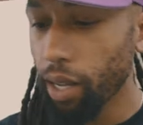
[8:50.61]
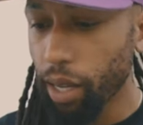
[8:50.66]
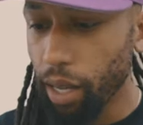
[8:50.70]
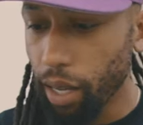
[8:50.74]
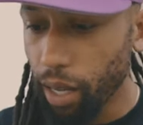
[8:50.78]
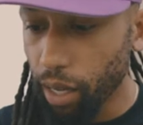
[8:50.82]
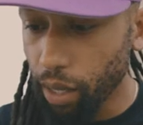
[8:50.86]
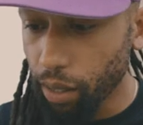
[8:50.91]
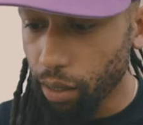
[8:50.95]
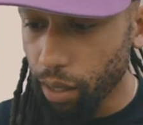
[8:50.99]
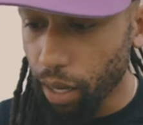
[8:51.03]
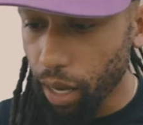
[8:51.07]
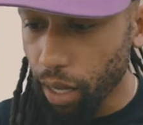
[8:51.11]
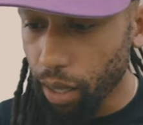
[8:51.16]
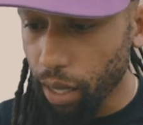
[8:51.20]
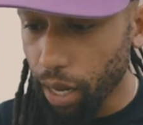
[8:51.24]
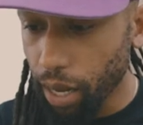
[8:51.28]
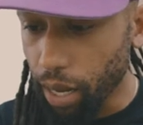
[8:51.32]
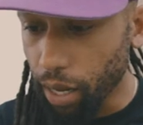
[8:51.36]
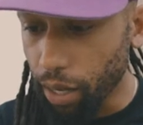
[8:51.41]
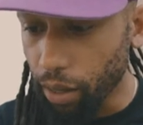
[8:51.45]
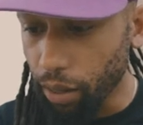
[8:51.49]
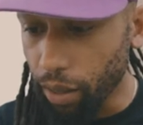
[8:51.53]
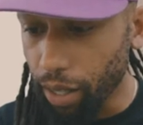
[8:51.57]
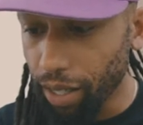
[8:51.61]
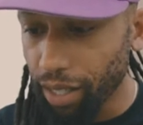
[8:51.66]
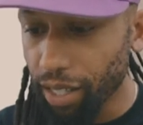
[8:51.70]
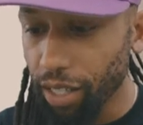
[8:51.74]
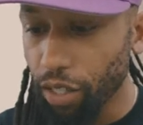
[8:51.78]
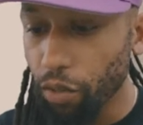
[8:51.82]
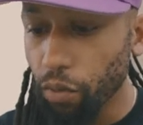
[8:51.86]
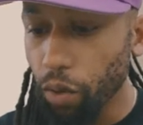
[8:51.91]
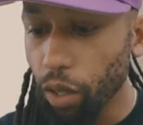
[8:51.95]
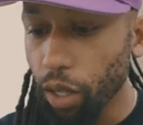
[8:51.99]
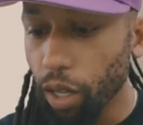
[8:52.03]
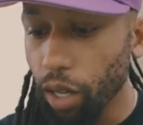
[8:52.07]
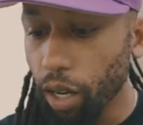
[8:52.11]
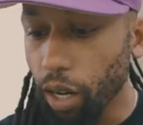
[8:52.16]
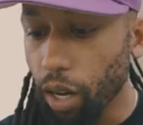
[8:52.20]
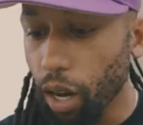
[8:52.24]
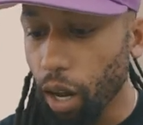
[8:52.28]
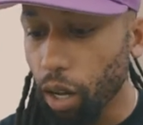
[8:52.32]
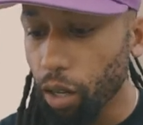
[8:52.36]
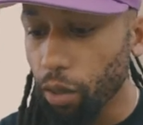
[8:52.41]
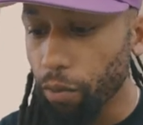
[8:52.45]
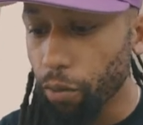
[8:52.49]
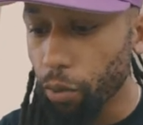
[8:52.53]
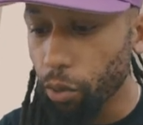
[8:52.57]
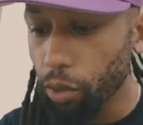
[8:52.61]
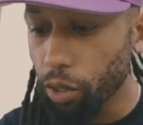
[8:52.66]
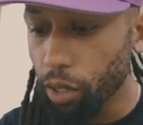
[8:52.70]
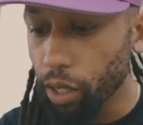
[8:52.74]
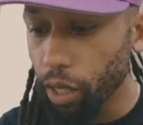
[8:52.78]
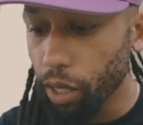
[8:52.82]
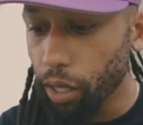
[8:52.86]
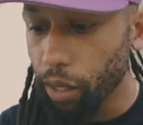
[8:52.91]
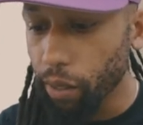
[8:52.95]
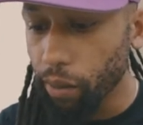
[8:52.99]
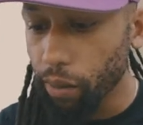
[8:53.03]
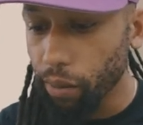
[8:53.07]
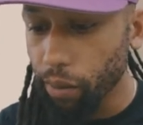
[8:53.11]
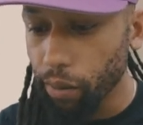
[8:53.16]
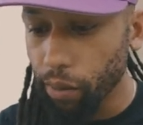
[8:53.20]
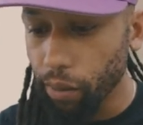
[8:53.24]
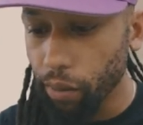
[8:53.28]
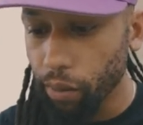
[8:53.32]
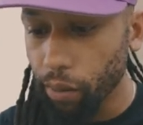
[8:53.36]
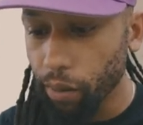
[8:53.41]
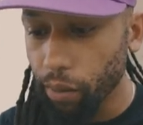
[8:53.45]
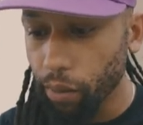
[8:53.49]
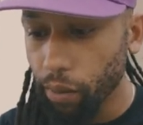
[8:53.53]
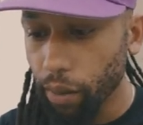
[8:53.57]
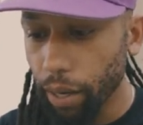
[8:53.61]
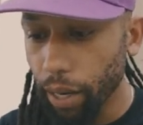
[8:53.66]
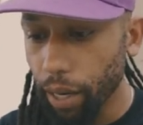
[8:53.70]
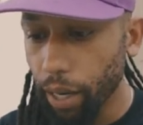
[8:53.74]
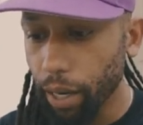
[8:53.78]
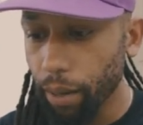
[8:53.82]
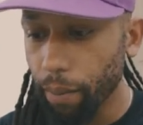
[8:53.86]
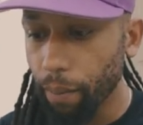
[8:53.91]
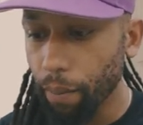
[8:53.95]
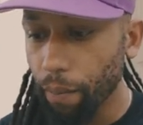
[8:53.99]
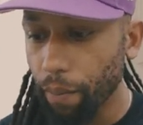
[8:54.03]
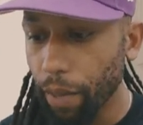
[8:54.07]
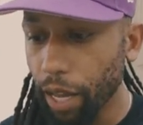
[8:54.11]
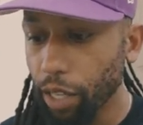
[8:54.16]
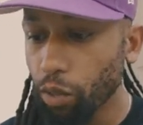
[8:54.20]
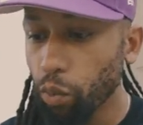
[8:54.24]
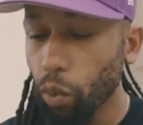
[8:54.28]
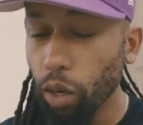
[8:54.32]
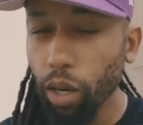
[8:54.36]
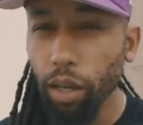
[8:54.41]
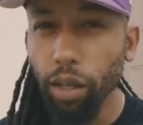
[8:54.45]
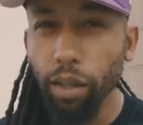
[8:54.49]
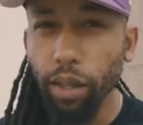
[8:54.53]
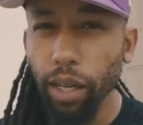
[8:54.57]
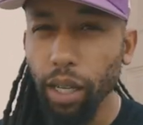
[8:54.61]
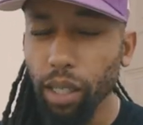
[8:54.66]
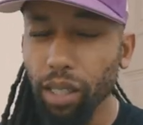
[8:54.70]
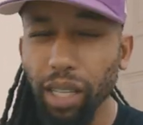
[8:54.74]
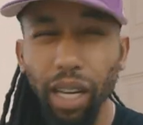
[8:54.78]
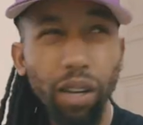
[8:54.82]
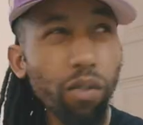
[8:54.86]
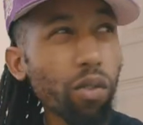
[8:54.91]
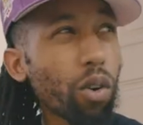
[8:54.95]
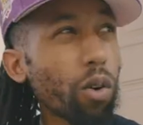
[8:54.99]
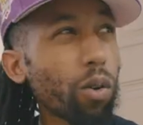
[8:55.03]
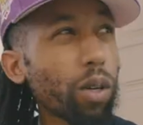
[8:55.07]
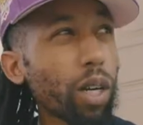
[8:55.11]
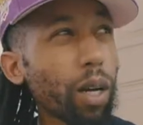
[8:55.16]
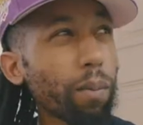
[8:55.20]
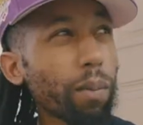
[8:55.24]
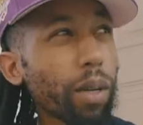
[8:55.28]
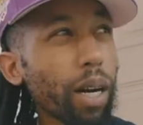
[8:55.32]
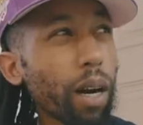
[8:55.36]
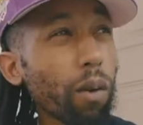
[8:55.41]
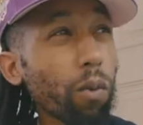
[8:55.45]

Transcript: is that like this is really a colorful city. That's one of the things like growing up that I